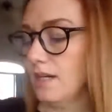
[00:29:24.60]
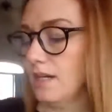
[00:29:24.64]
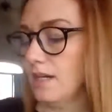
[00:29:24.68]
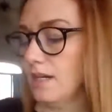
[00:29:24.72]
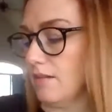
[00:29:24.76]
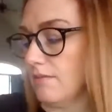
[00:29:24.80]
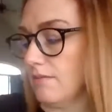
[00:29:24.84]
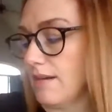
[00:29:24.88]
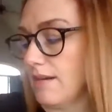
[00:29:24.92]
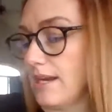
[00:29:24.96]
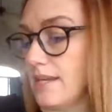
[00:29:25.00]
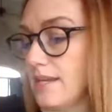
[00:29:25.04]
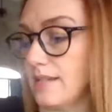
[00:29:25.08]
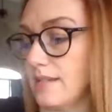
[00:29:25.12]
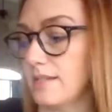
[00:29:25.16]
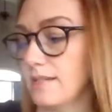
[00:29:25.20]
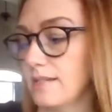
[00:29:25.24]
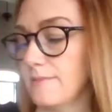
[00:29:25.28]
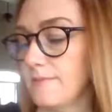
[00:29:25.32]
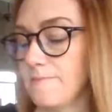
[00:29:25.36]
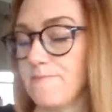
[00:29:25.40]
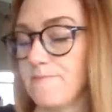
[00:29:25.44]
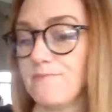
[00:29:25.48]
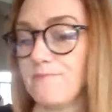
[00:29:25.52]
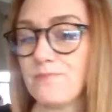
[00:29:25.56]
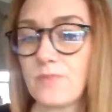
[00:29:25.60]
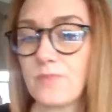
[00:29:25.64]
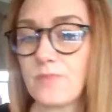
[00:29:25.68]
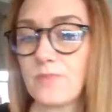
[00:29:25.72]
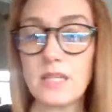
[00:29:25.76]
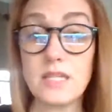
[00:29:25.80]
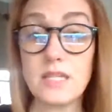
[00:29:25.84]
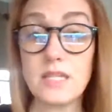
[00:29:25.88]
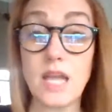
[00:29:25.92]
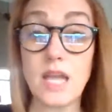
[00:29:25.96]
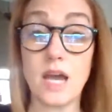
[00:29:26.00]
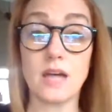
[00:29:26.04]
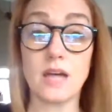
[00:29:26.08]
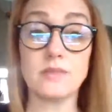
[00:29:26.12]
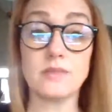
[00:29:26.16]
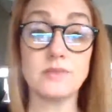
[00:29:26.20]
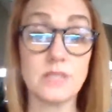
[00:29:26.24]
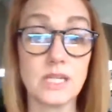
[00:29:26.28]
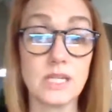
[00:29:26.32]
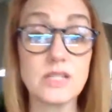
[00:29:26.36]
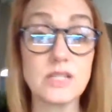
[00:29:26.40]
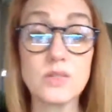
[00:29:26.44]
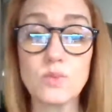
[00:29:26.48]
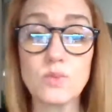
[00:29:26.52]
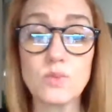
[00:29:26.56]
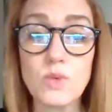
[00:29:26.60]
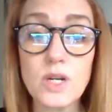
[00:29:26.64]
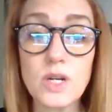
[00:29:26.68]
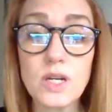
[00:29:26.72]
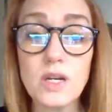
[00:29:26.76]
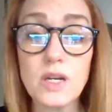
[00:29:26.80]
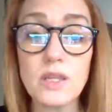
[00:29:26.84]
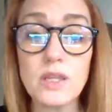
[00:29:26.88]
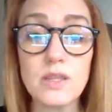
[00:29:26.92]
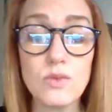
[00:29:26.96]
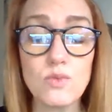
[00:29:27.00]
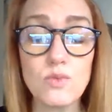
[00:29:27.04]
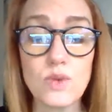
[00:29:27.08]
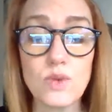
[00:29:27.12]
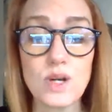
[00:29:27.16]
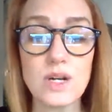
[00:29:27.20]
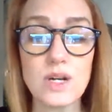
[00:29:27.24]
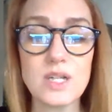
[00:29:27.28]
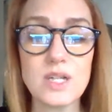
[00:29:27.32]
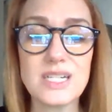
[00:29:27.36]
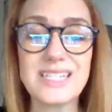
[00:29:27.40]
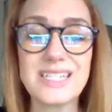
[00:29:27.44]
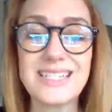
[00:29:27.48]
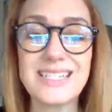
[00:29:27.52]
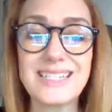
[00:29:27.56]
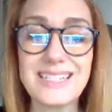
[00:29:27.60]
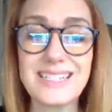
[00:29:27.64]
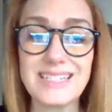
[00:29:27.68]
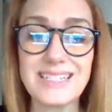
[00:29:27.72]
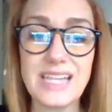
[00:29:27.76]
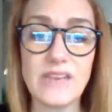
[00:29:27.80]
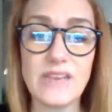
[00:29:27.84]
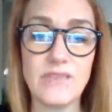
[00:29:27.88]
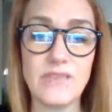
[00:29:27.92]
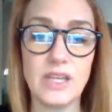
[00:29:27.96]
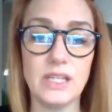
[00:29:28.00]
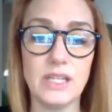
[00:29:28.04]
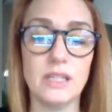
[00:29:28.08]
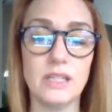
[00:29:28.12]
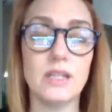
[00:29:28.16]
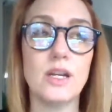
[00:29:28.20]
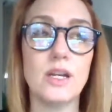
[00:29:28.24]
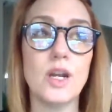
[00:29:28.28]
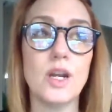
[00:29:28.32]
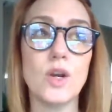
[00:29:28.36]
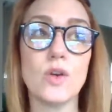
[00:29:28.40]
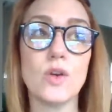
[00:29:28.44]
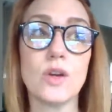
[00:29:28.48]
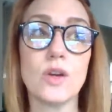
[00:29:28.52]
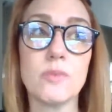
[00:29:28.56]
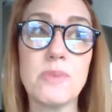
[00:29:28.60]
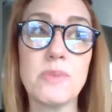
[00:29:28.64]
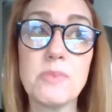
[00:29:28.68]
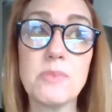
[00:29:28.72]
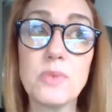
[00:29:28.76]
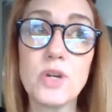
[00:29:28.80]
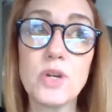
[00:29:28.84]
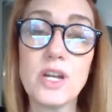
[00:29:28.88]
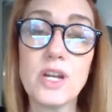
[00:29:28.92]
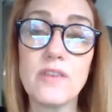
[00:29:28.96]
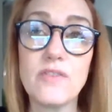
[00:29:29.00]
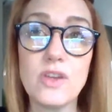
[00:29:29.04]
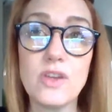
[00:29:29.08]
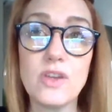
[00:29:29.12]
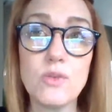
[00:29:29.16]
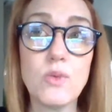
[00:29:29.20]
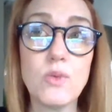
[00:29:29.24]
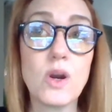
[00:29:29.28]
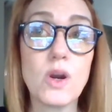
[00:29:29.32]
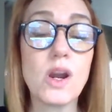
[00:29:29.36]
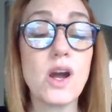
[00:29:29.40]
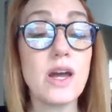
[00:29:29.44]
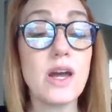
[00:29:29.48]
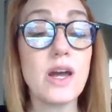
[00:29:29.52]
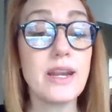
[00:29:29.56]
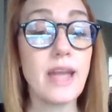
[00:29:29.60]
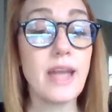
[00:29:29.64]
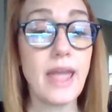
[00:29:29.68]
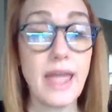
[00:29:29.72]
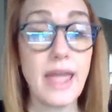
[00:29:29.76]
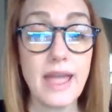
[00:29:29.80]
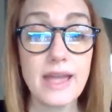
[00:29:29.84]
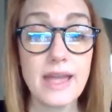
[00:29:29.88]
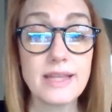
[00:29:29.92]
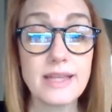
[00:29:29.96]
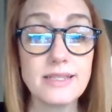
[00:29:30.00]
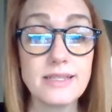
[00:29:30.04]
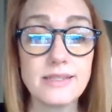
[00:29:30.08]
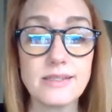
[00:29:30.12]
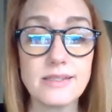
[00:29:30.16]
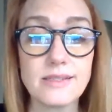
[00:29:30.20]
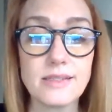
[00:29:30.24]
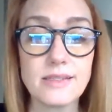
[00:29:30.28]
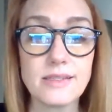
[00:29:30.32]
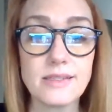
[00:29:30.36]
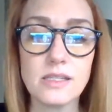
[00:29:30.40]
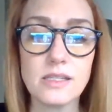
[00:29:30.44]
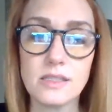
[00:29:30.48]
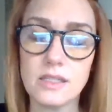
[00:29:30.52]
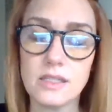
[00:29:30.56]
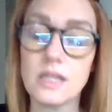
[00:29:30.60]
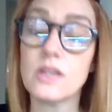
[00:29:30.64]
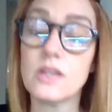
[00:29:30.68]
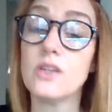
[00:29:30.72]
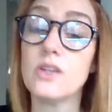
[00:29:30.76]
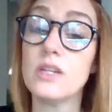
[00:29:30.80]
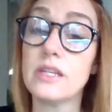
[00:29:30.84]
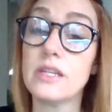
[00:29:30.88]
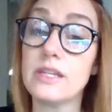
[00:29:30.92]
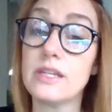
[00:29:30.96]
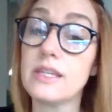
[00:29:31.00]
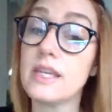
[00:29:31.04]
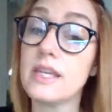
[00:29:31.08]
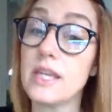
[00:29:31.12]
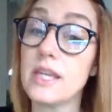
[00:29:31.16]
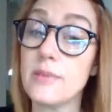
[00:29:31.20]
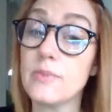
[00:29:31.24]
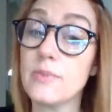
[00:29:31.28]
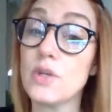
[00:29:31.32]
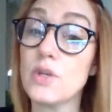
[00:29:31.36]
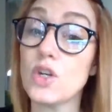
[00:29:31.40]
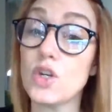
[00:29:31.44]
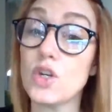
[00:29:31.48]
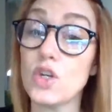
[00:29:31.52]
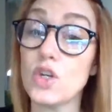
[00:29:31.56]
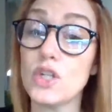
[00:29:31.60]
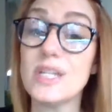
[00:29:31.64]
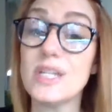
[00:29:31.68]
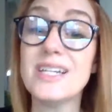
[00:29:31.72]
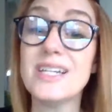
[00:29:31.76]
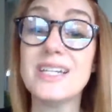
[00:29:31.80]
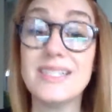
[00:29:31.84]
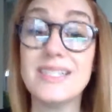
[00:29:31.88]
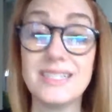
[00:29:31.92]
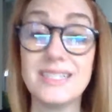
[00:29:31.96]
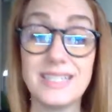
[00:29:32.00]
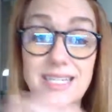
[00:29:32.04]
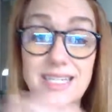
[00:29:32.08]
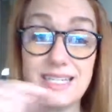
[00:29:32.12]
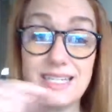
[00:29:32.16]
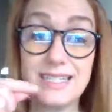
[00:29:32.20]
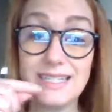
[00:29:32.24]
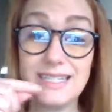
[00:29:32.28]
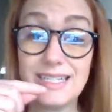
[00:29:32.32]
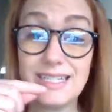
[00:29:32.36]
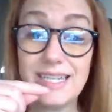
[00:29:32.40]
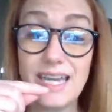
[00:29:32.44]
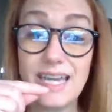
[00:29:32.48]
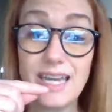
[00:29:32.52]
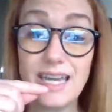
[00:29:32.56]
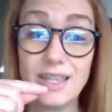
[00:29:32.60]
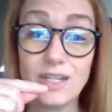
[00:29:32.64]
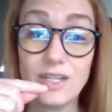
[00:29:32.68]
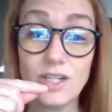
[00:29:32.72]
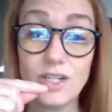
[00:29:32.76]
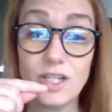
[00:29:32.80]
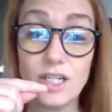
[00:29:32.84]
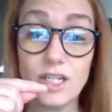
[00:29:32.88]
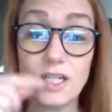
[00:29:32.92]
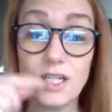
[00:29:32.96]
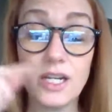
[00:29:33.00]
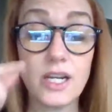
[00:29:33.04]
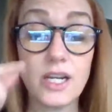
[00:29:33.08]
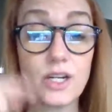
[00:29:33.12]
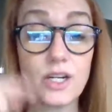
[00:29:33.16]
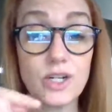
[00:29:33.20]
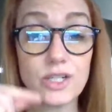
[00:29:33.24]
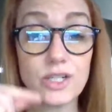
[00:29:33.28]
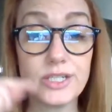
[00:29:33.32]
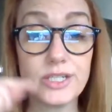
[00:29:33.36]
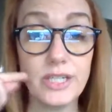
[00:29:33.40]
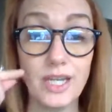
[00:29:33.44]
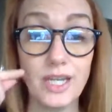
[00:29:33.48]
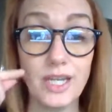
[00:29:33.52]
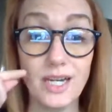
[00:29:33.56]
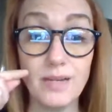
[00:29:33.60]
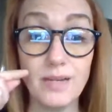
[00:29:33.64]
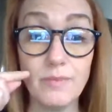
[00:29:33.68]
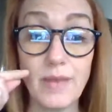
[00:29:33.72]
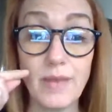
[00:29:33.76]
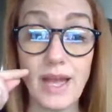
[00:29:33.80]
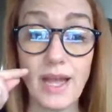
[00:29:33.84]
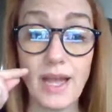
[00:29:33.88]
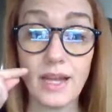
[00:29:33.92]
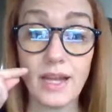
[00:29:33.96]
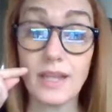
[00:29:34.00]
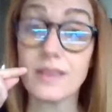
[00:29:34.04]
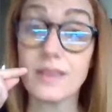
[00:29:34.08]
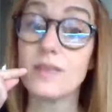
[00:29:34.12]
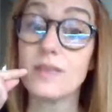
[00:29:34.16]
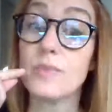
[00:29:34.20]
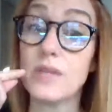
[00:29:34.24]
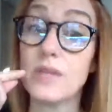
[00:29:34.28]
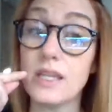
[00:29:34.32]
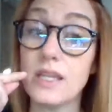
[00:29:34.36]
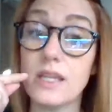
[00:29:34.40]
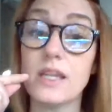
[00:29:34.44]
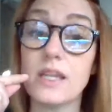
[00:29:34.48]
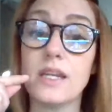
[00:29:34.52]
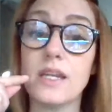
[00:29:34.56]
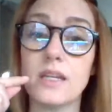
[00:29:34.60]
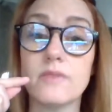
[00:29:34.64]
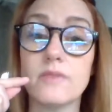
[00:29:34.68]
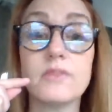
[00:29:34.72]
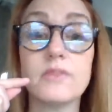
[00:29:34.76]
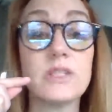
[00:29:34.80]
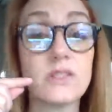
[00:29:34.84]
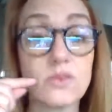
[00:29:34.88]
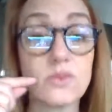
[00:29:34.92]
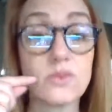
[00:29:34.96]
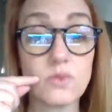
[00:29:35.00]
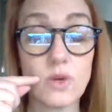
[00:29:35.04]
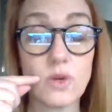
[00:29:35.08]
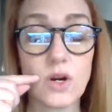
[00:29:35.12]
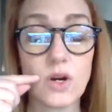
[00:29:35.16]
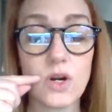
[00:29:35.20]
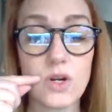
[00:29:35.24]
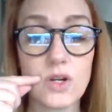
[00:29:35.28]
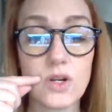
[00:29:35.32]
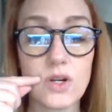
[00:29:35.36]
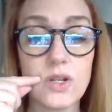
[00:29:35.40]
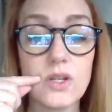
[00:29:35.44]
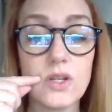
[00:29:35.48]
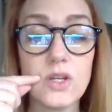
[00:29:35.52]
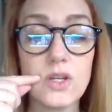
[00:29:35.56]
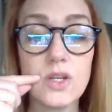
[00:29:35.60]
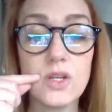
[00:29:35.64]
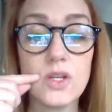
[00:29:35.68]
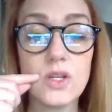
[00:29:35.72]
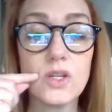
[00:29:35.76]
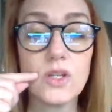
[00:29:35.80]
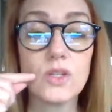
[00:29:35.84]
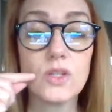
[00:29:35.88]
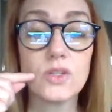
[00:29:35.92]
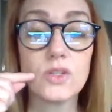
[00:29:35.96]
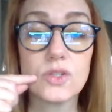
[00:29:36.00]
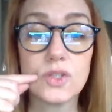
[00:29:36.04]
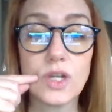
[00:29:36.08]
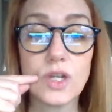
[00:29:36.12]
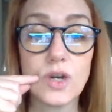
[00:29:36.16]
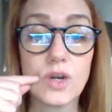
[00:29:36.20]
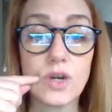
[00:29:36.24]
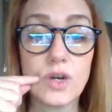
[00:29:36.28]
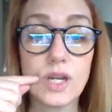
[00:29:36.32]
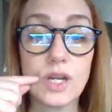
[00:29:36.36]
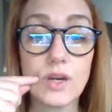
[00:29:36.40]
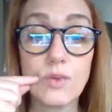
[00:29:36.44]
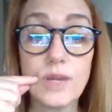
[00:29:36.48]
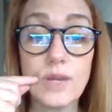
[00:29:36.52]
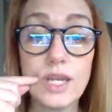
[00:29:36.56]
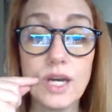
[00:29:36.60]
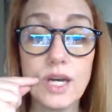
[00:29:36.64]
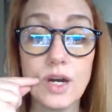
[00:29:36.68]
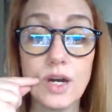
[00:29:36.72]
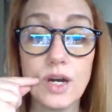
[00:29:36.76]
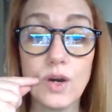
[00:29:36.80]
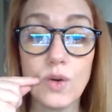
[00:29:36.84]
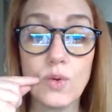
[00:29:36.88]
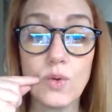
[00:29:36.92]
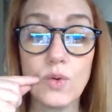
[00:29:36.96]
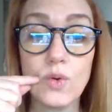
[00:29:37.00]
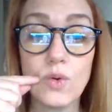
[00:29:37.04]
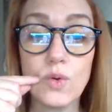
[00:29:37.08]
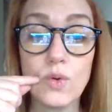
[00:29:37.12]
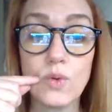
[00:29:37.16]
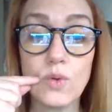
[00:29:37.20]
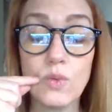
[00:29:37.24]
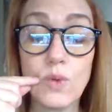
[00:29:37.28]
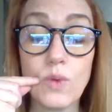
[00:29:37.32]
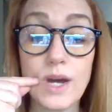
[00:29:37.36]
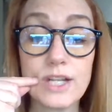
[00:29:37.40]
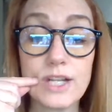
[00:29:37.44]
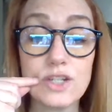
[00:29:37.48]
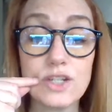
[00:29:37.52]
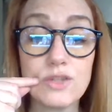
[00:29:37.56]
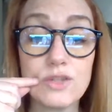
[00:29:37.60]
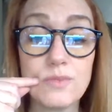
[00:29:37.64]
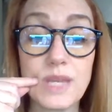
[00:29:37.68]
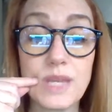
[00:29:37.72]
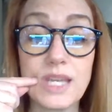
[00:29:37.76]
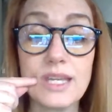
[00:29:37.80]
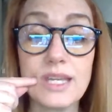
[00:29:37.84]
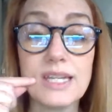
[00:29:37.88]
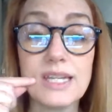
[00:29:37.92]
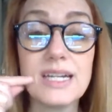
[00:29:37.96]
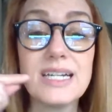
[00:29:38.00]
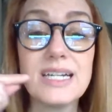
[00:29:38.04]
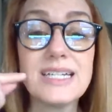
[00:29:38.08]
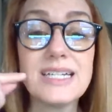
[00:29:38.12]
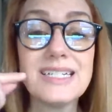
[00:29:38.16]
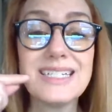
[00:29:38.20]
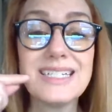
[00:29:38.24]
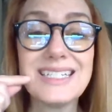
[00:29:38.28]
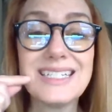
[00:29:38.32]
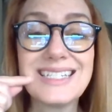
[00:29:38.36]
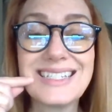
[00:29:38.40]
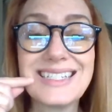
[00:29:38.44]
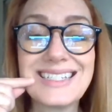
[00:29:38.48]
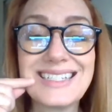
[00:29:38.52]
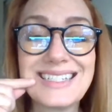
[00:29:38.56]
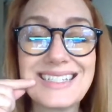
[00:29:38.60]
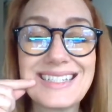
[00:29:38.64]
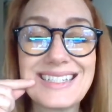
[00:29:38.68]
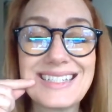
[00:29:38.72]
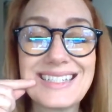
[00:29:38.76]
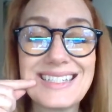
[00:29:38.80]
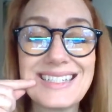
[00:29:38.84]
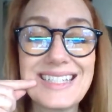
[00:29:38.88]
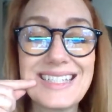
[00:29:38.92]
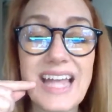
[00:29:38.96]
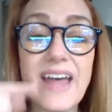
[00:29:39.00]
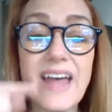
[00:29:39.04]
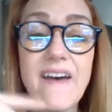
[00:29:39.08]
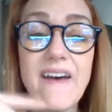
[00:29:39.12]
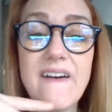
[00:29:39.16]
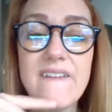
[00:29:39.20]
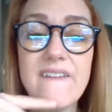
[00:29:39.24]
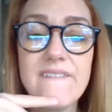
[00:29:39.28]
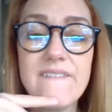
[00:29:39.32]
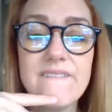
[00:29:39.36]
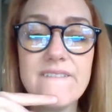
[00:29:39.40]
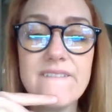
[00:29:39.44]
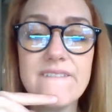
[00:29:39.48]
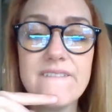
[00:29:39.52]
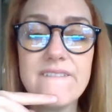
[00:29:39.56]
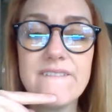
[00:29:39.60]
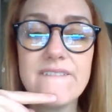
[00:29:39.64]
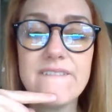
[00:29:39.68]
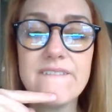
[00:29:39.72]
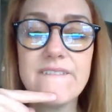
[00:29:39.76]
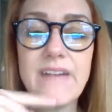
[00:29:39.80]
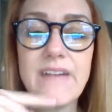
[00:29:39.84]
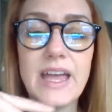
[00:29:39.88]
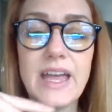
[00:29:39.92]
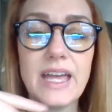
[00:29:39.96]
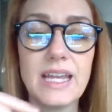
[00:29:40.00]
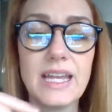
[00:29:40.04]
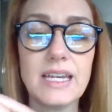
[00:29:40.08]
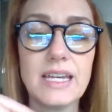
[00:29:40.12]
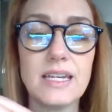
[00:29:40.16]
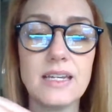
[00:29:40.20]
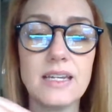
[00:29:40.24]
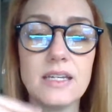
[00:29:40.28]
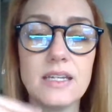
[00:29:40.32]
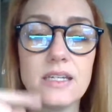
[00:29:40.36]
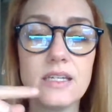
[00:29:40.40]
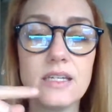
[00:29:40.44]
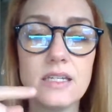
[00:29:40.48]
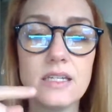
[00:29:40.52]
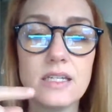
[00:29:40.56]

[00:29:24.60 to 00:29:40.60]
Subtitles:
All right. Now, let's work on the word 7. Remember, if you work on S, that you need to keep your teeth together and your tongue back at the beginning of this word. So here we go. Watch me. 7.